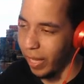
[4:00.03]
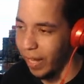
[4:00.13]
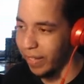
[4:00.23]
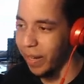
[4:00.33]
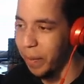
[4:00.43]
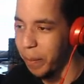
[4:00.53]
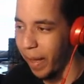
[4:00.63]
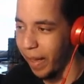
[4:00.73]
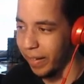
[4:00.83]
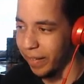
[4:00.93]
gotta come
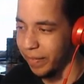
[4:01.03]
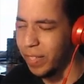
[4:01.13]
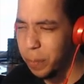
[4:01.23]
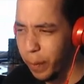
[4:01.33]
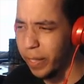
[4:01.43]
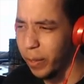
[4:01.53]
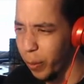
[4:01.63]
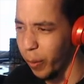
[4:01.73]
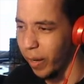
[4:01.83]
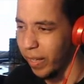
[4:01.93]
back. That's pretty
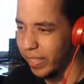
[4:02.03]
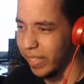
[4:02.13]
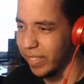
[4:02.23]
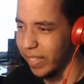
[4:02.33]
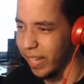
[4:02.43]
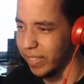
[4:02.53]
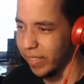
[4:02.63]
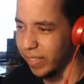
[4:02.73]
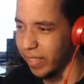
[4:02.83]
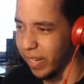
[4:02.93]
cool. I think that's a nice
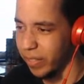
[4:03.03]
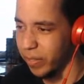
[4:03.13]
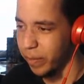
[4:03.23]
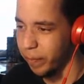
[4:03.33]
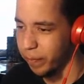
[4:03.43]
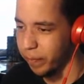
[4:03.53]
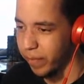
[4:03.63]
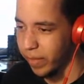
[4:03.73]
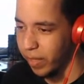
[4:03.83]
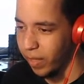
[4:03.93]
little touch.
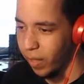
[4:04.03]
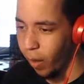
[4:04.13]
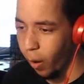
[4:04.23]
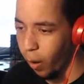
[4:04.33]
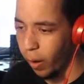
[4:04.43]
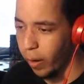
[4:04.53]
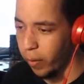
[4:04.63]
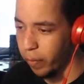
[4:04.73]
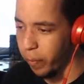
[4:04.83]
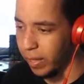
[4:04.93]
Ahoy,
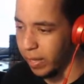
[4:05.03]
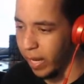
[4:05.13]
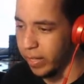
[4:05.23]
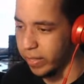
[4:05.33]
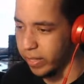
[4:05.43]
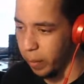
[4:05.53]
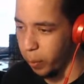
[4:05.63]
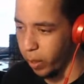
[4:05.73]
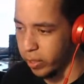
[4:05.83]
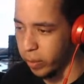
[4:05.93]
we've made land in
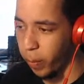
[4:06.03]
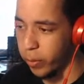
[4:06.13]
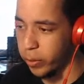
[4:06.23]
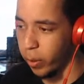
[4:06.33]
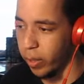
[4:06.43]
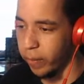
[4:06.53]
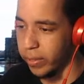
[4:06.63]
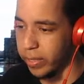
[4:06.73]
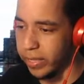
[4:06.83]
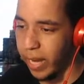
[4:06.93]
Slateport. I suppose you're going to
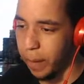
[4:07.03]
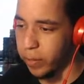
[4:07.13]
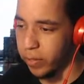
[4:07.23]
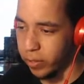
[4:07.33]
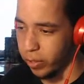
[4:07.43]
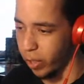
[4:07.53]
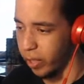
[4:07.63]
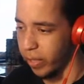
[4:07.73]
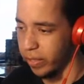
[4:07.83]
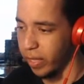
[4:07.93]
visit Captain
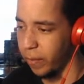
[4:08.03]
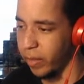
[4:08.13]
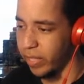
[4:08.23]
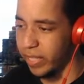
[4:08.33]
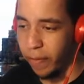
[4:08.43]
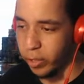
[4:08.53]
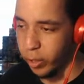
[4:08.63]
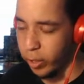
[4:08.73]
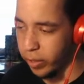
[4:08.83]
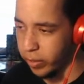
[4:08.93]
Stern and deliver the Devon
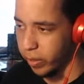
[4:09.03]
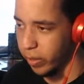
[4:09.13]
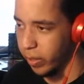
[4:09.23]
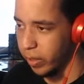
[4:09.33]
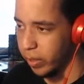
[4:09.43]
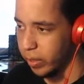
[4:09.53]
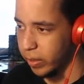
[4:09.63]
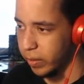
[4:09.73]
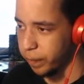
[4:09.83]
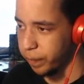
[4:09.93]
goods?
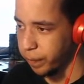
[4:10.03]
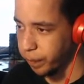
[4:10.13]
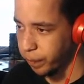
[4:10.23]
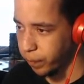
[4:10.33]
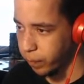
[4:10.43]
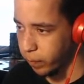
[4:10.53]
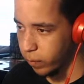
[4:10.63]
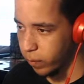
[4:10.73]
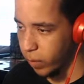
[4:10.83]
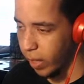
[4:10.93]

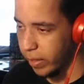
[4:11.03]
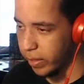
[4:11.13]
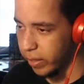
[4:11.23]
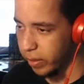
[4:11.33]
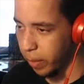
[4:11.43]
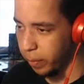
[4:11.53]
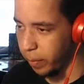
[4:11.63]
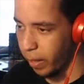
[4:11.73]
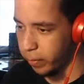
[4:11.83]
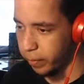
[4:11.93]
All right, is this a double
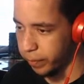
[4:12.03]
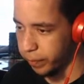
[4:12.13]
battle?